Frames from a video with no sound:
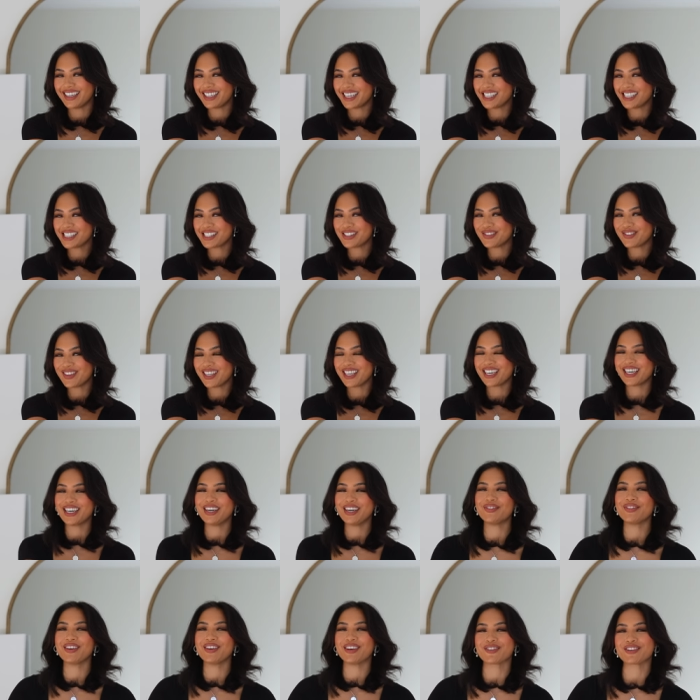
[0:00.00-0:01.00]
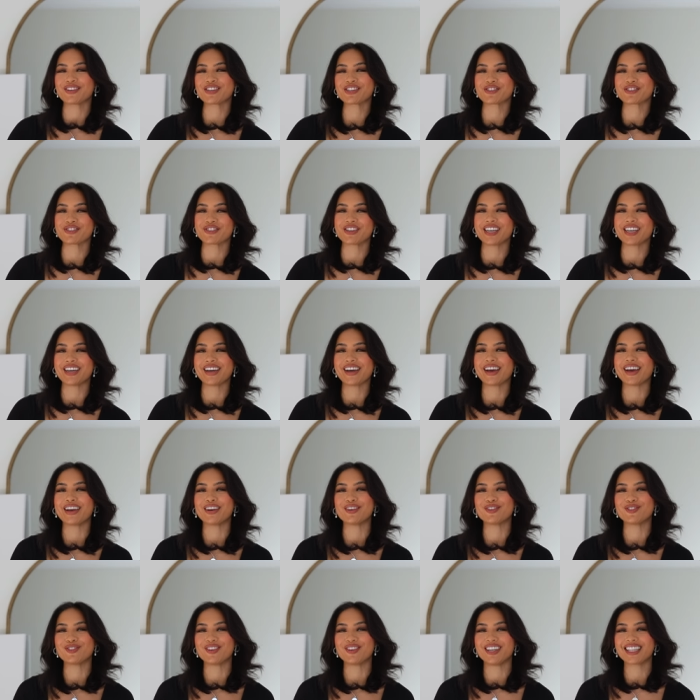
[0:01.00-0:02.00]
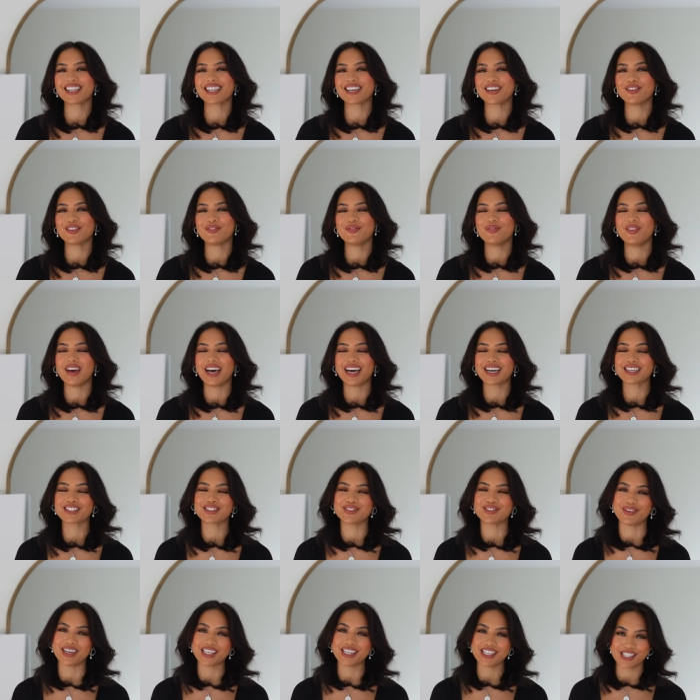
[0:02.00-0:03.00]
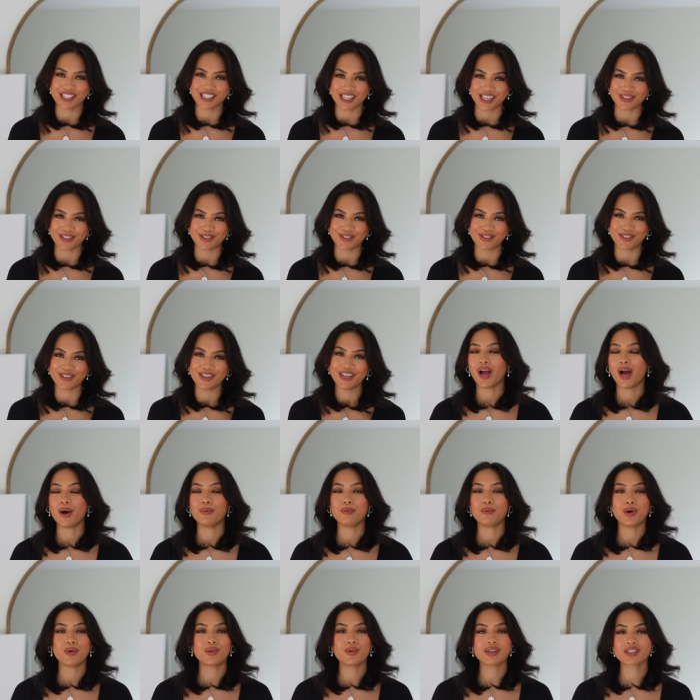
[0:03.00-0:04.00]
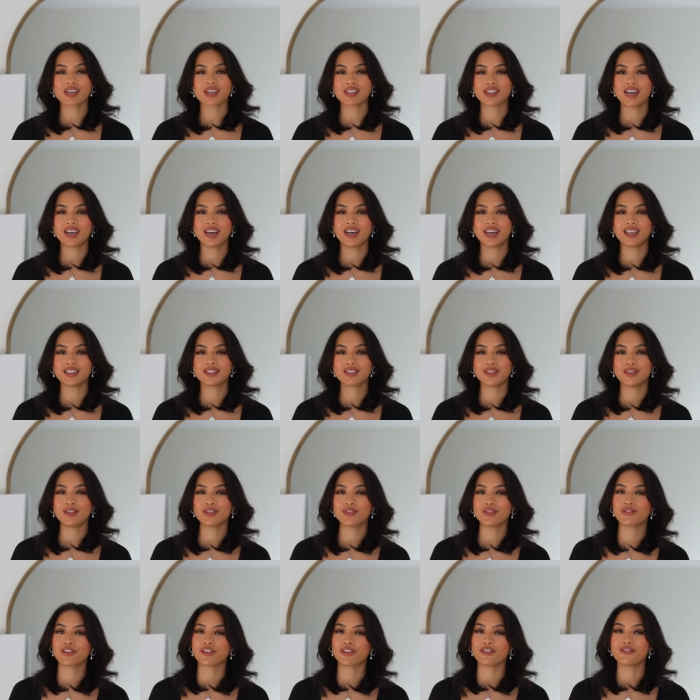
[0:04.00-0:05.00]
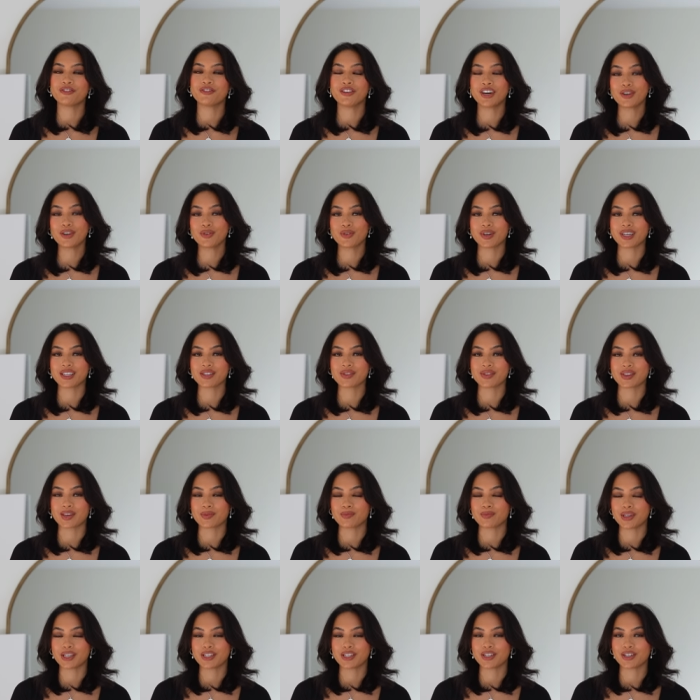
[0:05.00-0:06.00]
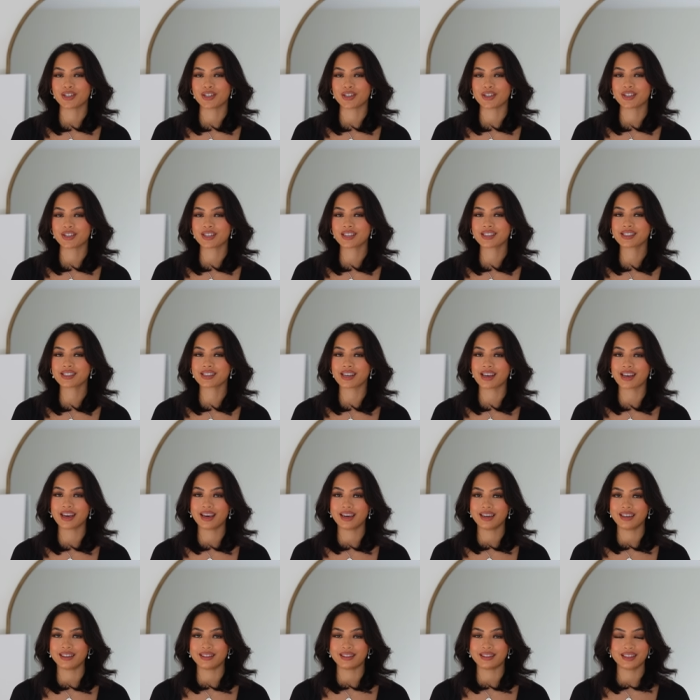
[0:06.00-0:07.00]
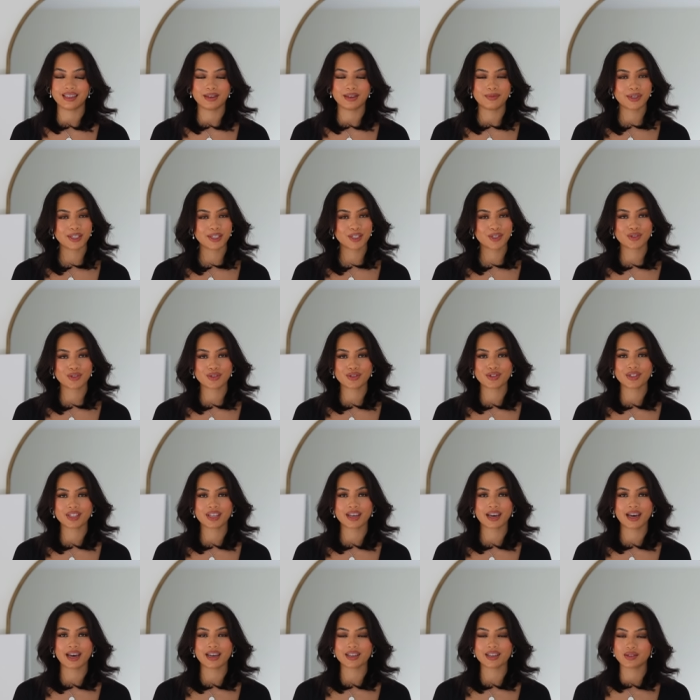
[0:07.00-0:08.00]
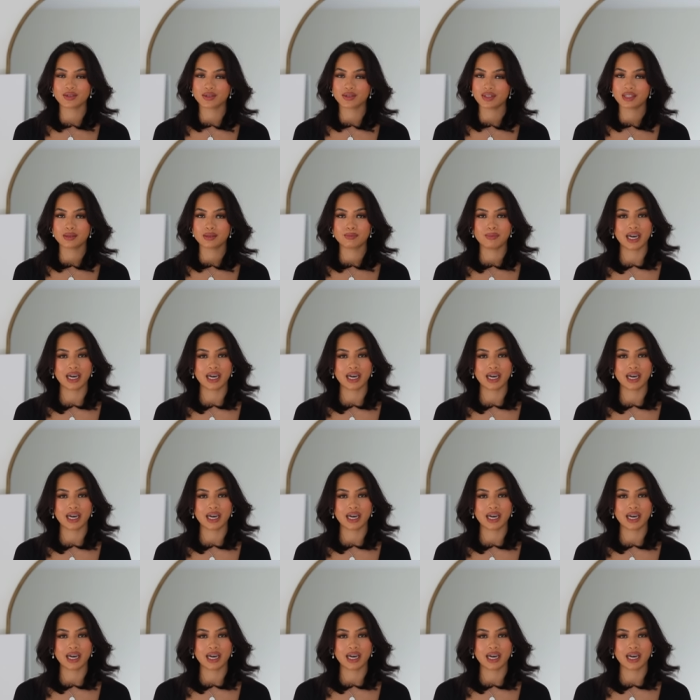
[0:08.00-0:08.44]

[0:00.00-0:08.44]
Hey guys, Mia, Mia Randria, and welcome back to my channel. I'm always on the hunt to look for fun ways to take pictures, and let me introduce you guys to this